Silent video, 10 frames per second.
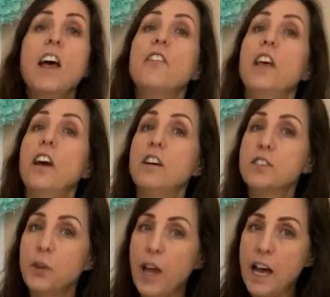They
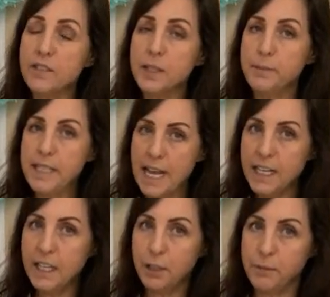also have some
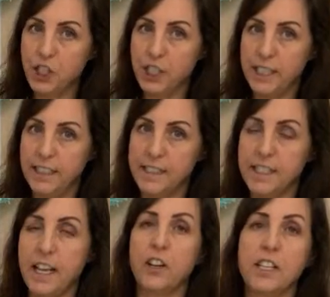10-needle machines
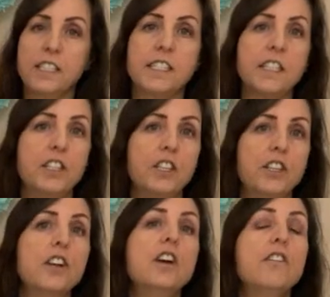that are considered